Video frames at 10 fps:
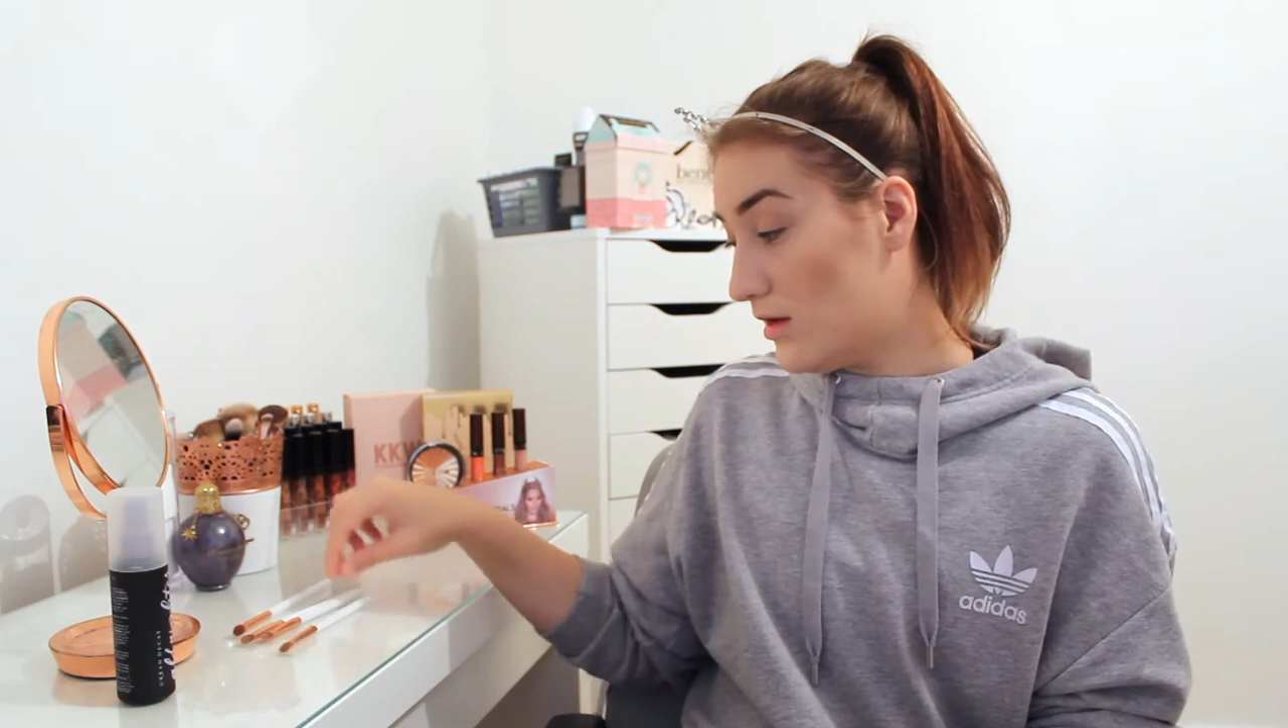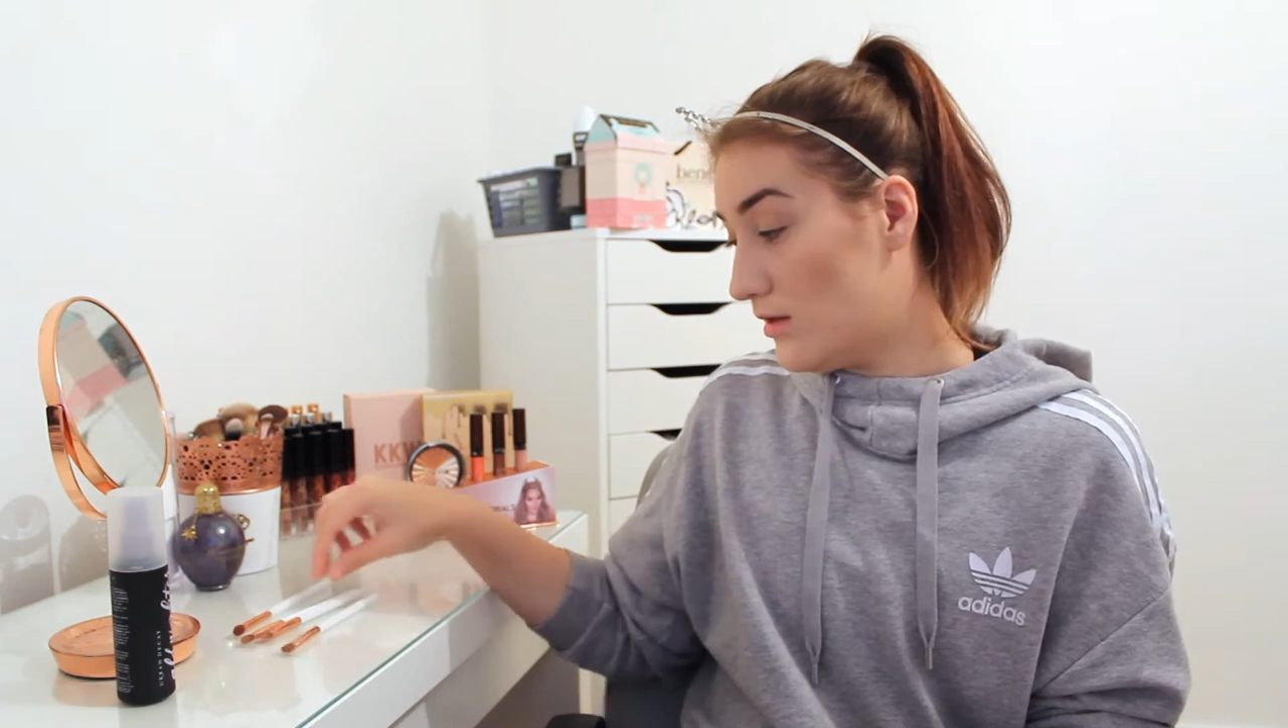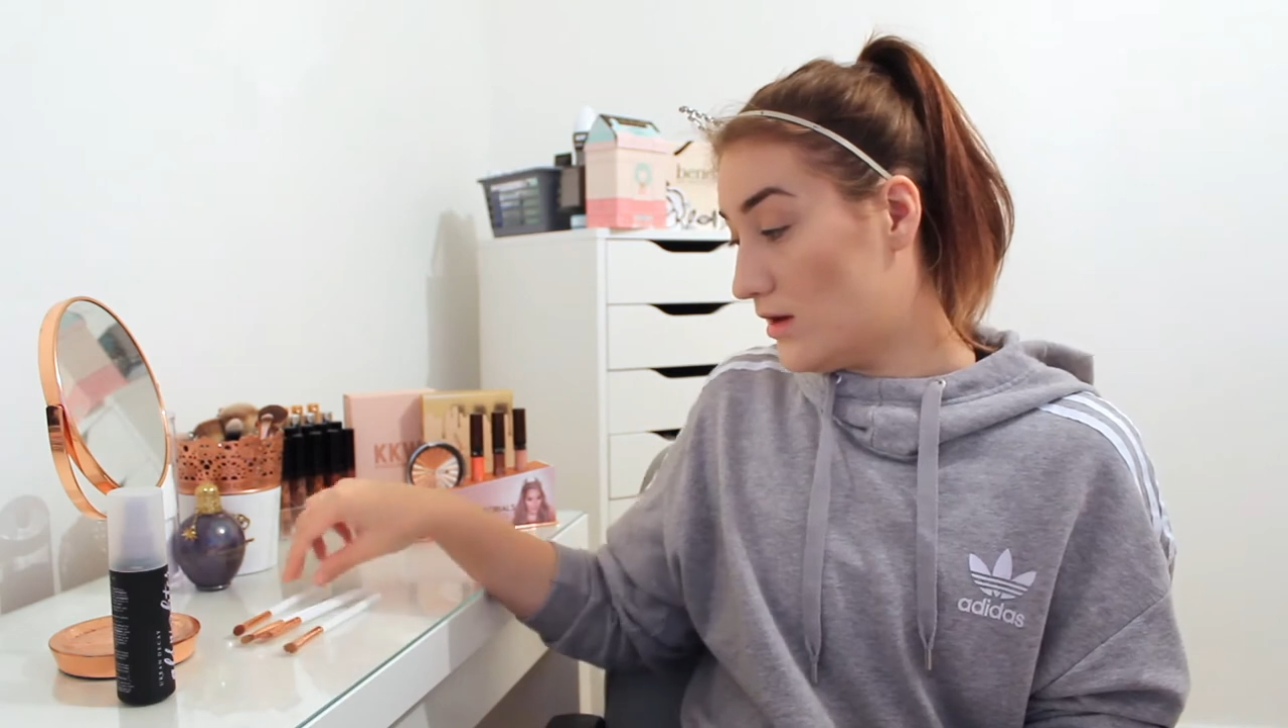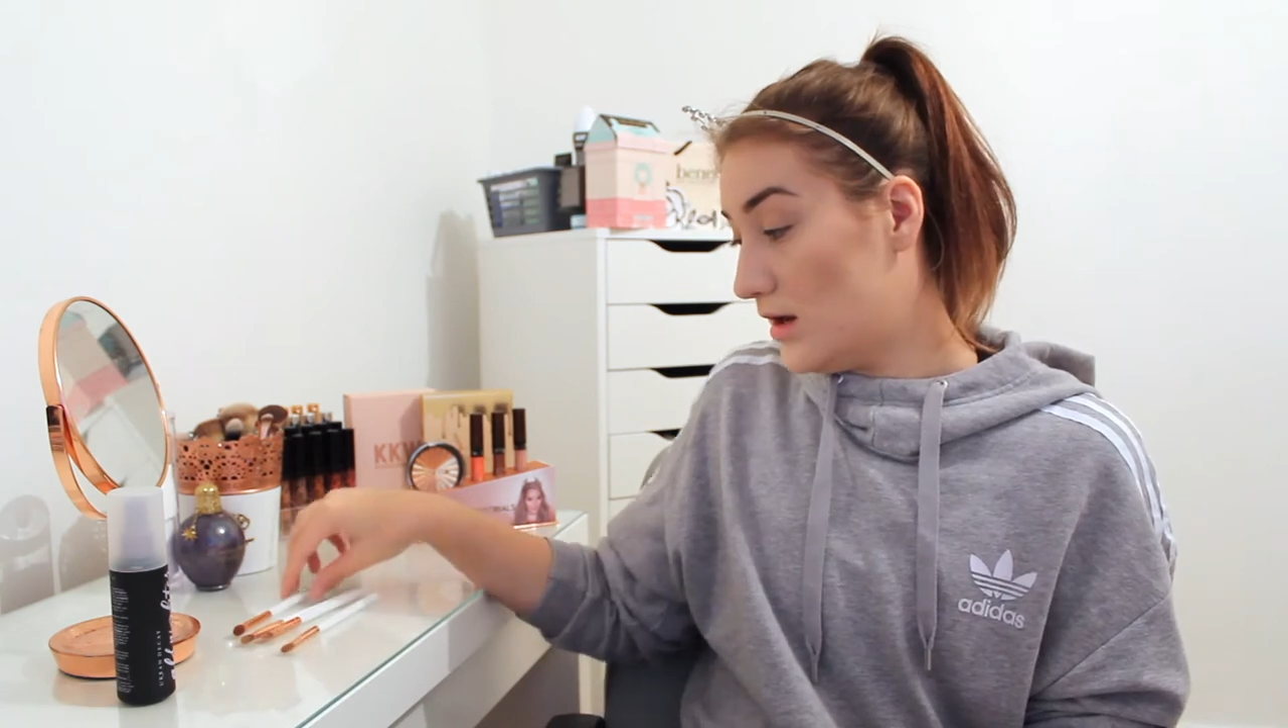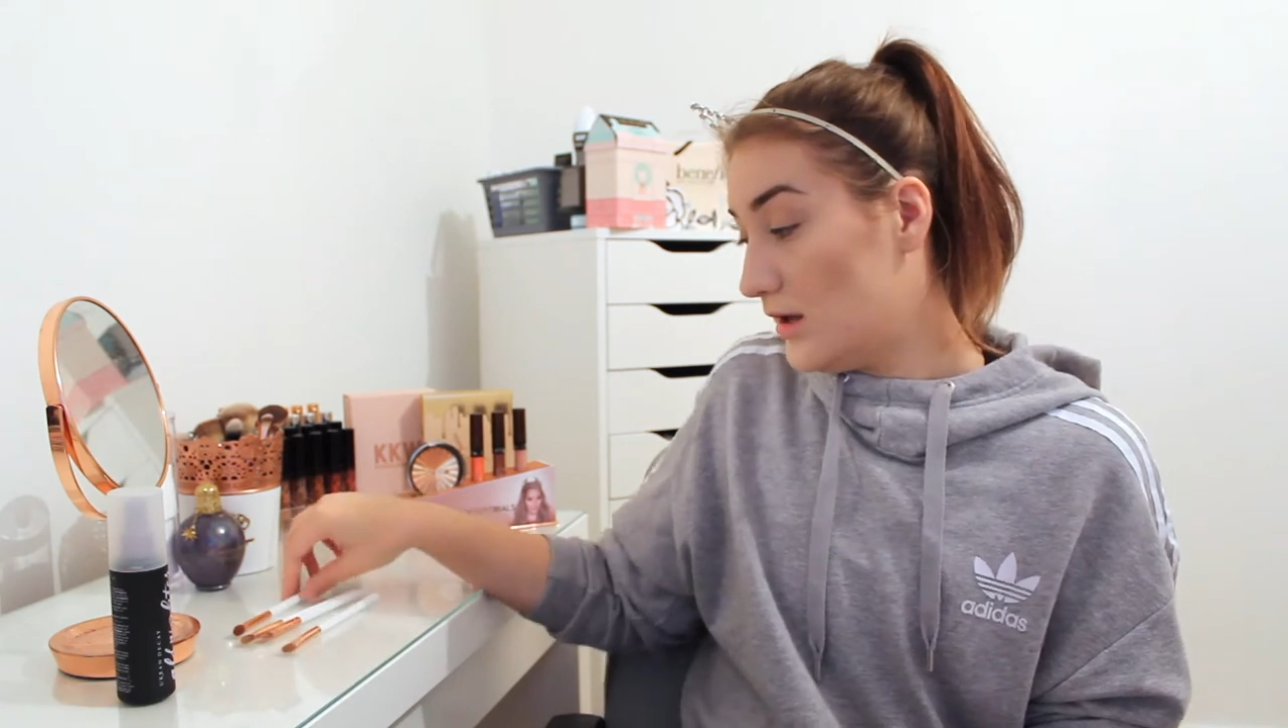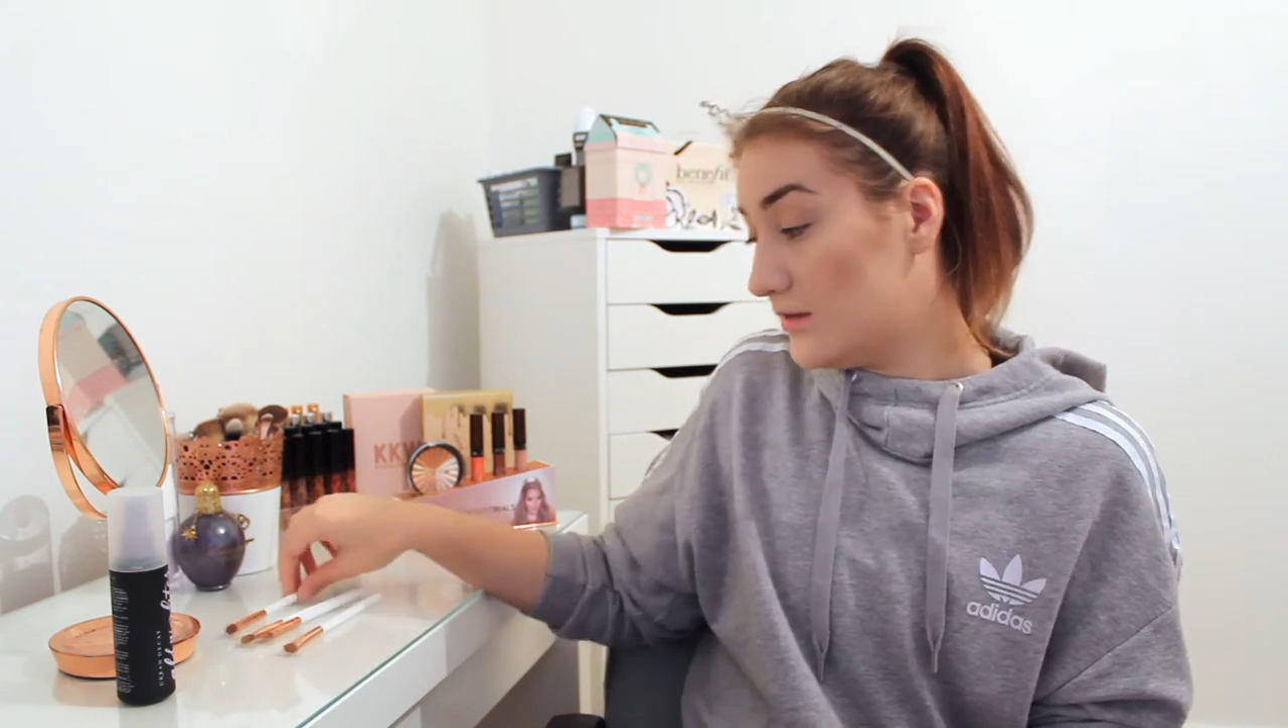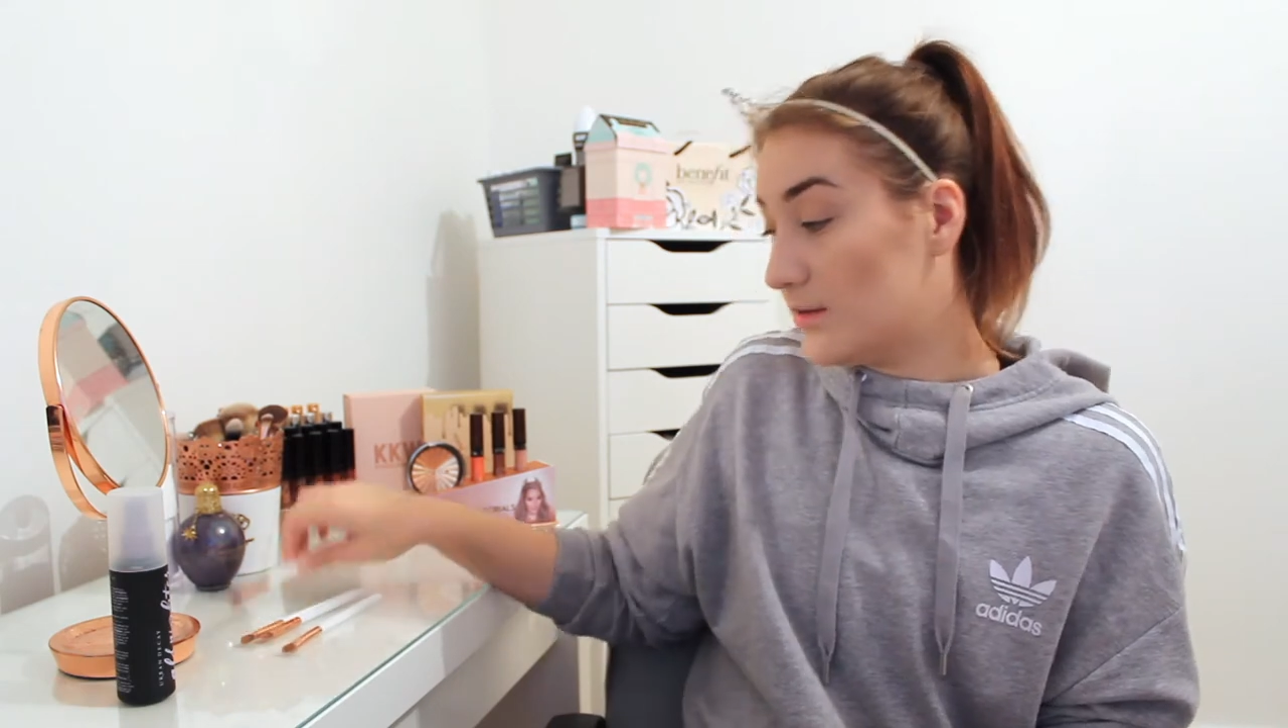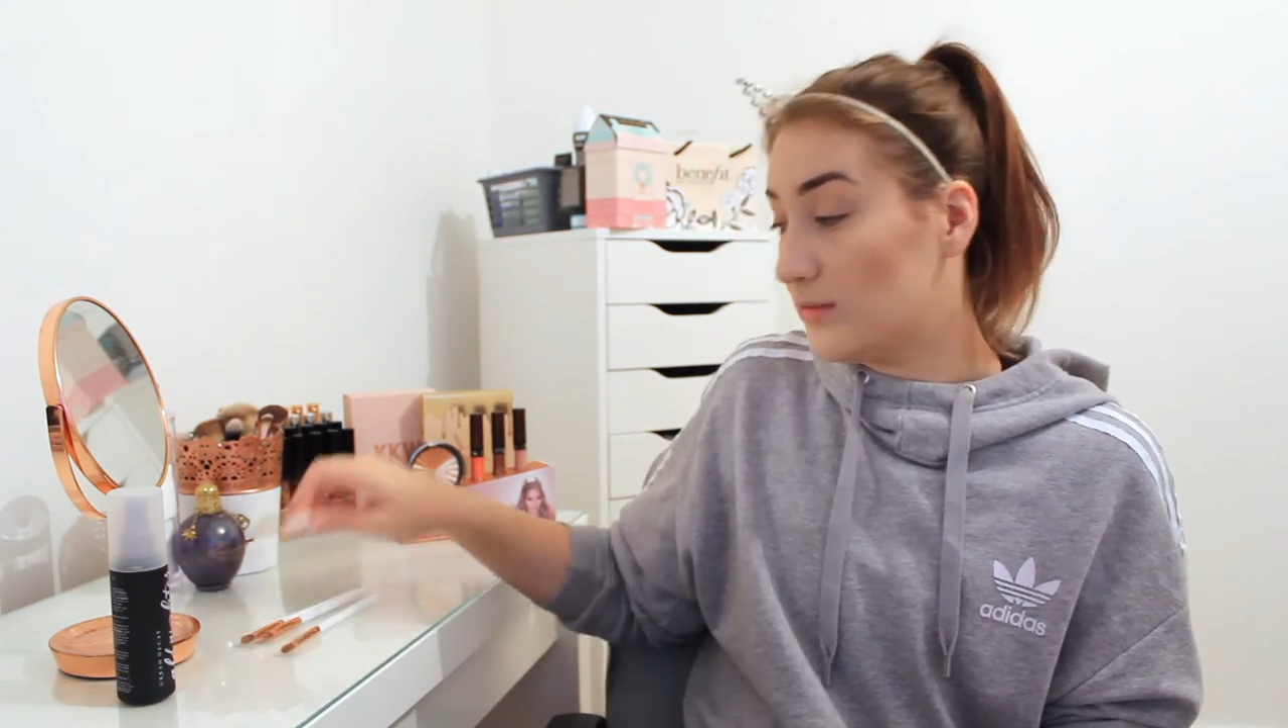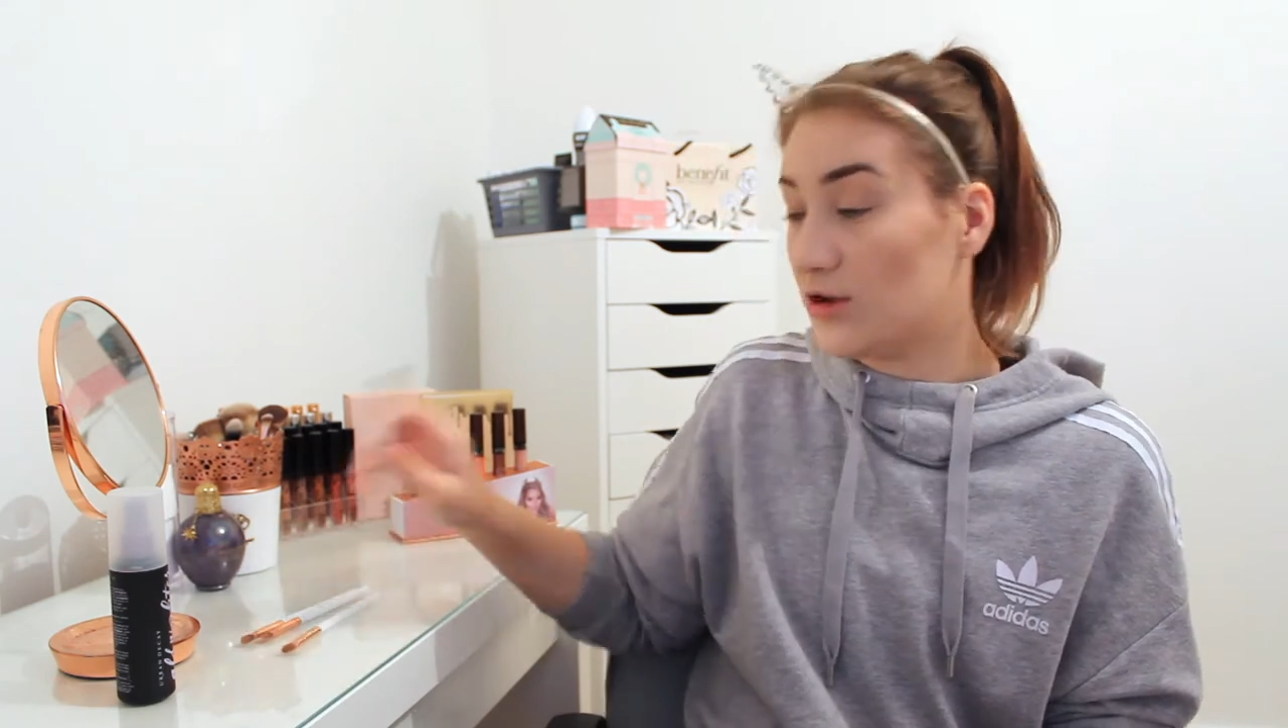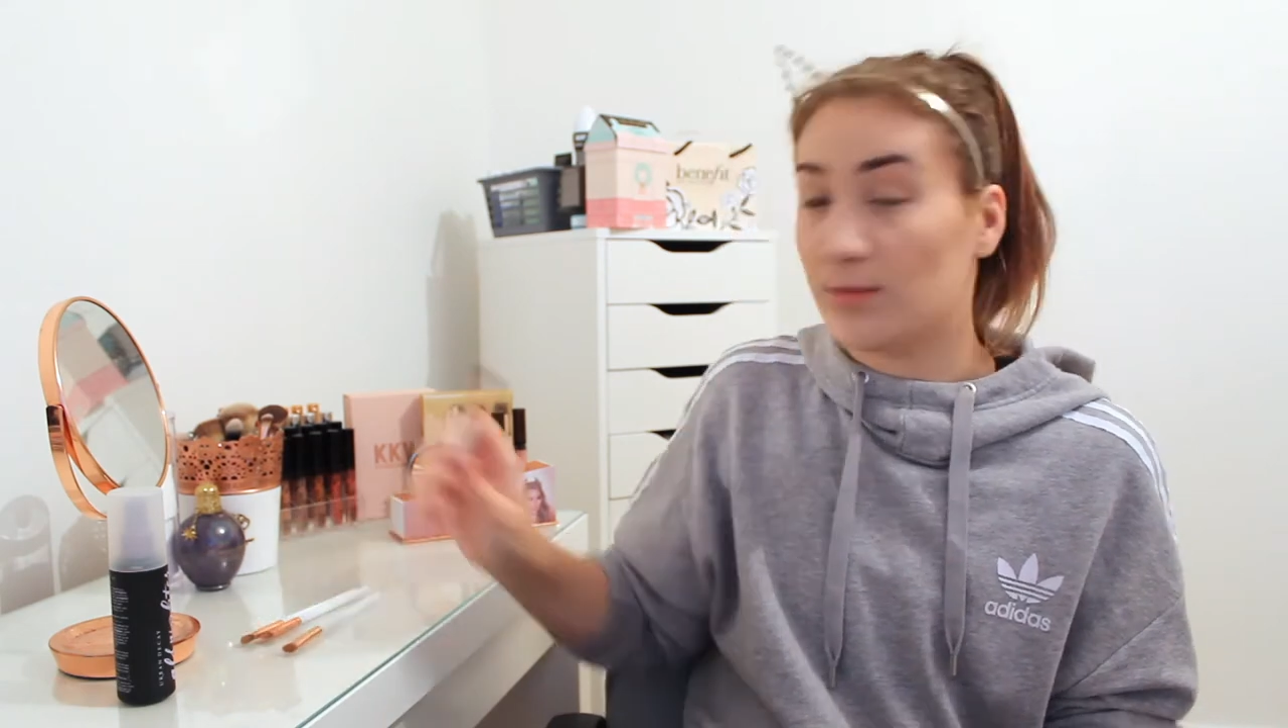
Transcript: And then next I'm going